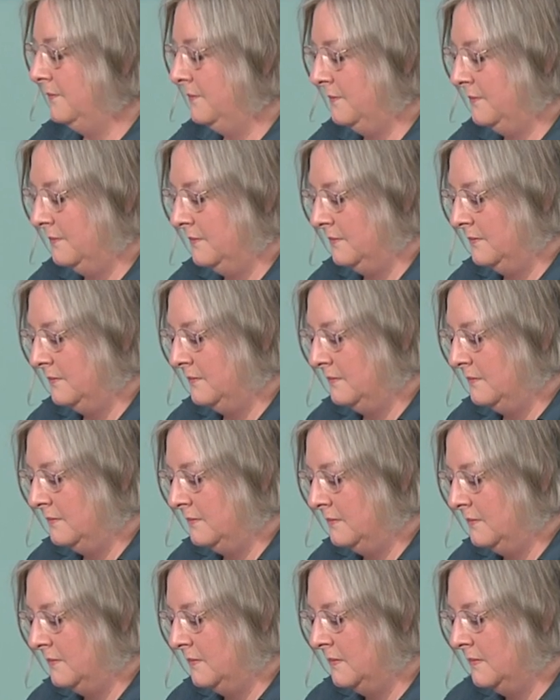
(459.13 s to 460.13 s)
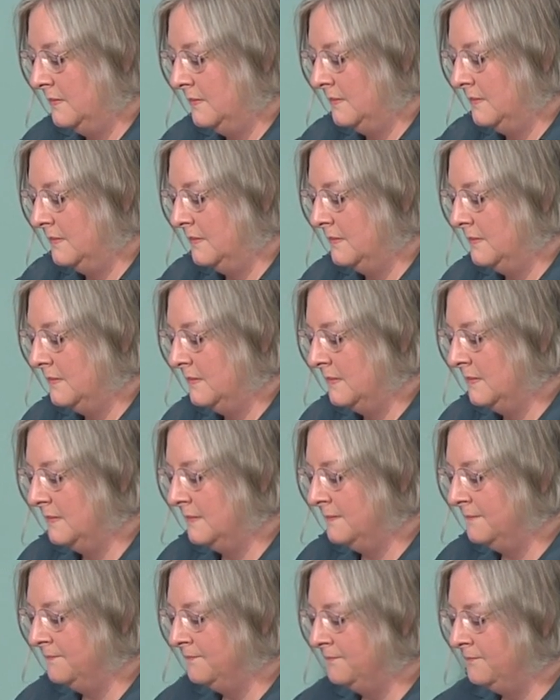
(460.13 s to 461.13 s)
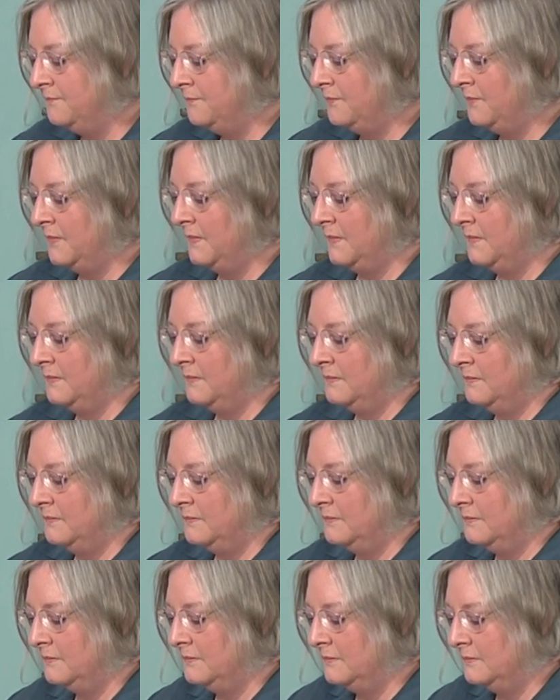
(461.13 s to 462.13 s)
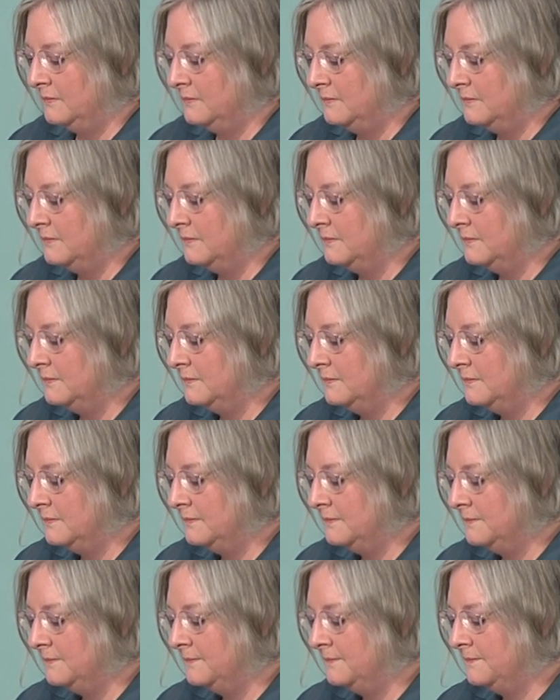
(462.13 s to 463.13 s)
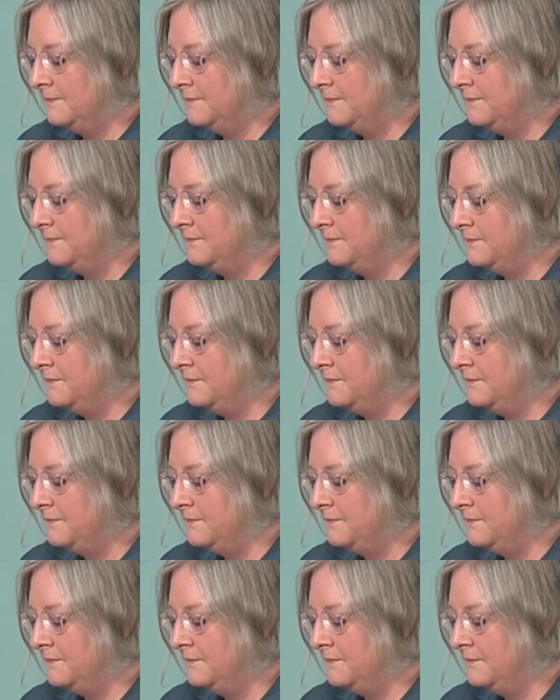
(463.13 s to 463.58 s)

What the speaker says: Nothing is said.